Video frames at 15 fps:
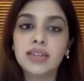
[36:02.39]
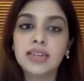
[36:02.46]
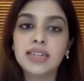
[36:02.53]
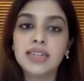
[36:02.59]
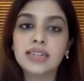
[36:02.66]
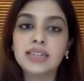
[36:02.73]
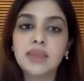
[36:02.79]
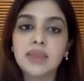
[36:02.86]

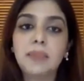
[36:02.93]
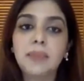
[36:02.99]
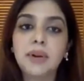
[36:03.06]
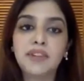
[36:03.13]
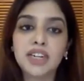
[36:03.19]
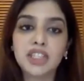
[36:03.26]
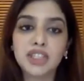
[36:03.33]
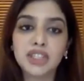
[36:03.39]
is by
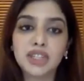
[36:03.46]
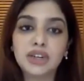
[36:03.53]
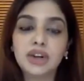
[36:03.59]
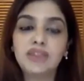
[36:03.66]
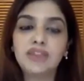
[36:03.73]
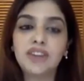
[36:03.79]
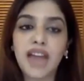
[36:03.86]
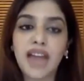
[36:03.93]
prevention
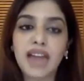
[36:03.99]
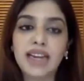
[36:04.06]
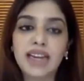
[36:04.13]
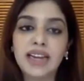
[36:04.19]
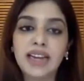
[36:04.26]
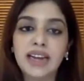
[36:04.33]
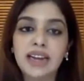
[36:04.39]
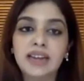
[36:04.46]
of
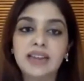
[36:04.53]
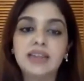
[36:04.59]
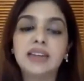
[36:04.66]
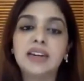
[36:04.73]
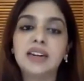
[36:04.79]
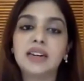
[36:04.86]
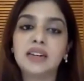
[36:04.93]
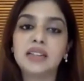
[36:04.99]
tanning
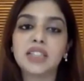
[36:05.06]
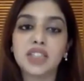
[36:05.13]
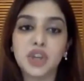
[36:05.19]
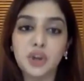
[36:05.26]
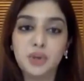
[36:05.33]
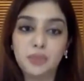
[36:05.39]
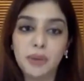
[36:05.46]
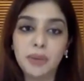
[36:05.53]
and reduction
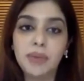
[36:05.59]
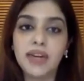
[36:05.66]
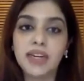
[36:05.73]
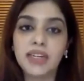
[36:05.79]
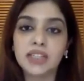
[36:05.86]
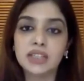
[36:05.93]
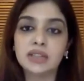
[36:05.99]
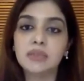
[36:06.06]
of
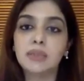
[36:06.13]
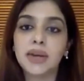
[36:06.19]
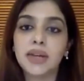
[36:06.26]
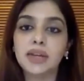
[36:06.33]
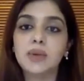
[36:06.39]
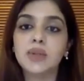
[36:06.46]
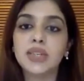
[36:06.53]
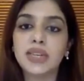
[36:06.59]
pigmentation by
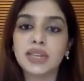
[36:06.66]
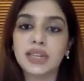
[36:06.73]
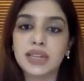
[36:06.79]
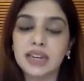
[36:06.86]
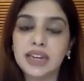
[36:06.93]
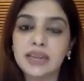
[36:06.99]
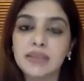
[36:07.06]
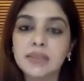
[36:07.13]
using
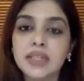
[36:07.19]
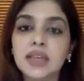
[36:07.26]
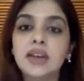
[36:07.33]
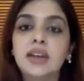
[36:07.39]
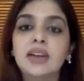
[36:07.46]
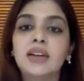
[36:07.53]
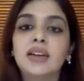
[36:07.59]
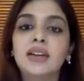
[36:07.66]
creams.
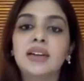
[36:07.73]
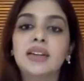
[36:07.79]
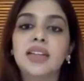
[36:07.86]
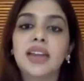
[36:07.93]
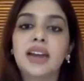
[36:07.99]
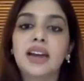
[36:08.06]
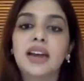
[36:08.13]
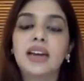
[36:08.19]

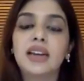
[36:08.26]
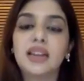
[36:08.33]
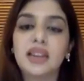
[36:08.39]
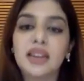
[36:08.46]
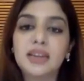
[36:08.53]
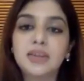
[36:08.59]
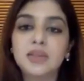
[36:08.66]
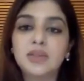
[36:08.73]
There are
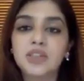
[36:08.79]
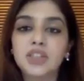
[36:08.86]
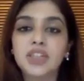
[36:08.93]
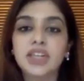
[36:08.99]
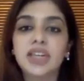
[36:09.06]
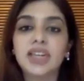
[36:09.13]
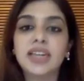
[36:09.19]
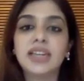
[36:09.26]
creams which
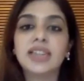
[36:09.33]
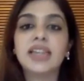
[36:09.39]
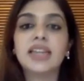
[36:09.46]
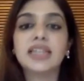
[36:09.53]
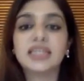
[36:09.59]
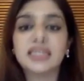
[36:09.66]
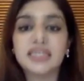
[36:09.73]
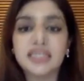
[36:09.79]
contains
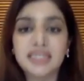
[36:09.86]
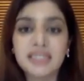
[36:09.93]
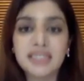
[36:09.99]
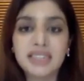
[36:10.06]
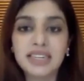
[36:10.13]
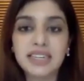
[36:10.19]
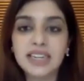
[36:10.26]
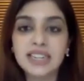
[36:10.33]
acidic
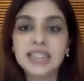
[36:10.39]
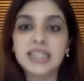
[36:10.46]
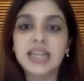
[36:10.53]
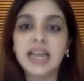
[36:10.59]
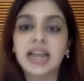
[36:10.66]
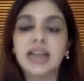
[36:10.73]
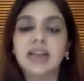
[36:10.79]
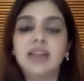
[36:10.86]
ingredients
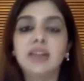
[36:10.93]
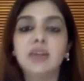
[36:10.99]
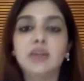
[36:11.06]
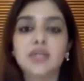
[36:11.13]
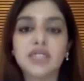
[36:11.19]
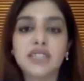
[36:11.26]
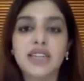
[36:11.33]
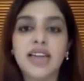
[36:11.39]
like
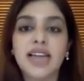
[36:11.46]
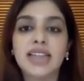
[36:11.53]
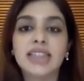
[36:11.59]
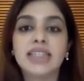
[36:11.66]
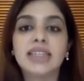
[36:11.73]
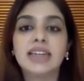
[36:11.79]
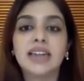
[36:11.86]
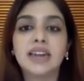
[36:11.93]
kojic
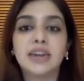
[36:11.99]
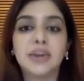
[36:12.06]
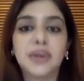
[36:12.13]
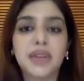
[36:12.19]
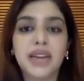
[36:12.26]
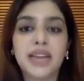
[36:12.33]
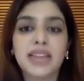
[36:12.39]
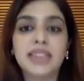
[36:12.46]
acid,
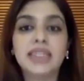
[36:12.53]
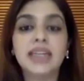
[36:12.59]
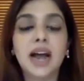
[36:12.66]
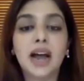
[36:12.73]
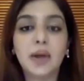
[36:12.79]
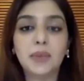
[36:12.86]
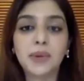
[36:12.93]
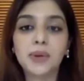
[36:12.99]
glycolic acid,
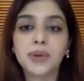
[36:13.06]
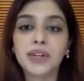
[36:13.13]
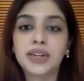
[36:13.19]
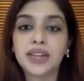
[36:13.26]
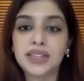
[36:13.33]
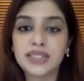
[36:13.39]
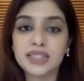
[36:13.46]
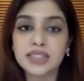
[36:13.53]
arbutin,
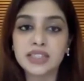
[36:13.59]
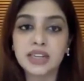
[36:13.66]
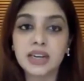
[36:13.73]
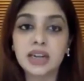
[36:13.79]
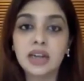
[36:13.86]
etc.,